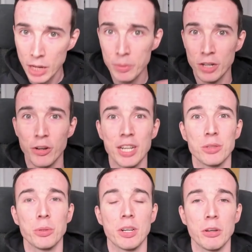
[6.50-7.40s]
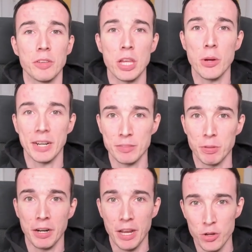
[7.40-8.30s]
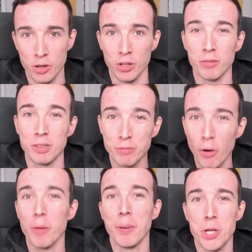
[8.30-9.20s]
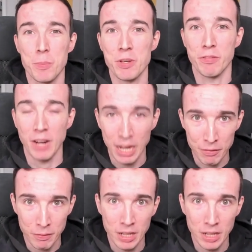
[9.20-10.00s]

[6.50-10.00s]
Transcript: we are going to continue our exploration of the 4 bishop g5